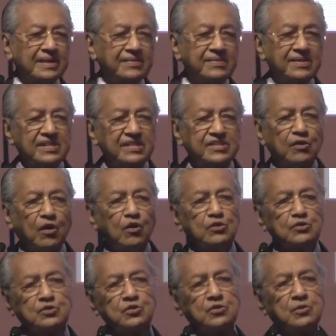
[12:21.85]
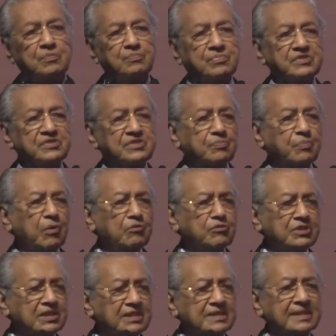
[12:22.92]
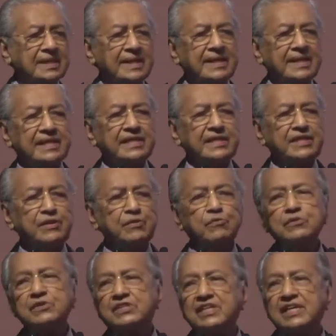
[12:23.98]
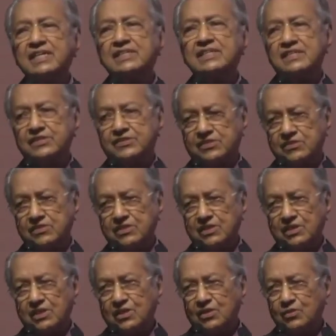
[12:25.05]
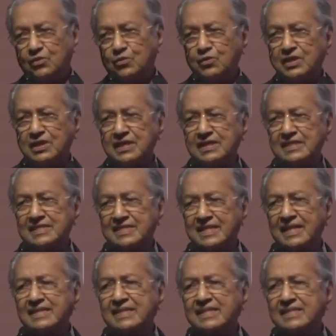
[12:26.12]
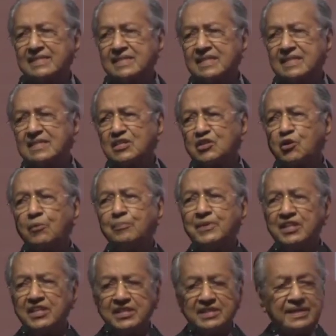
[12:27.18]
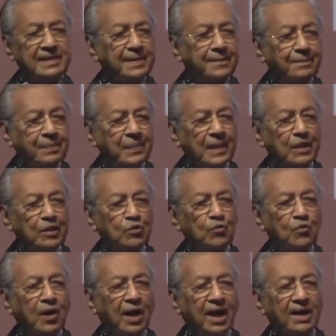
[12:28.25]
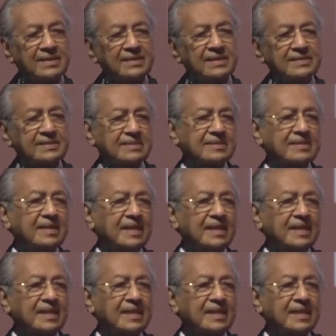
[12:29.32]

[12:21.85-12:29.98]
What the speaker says: This also poses new changes to the statistical community to harness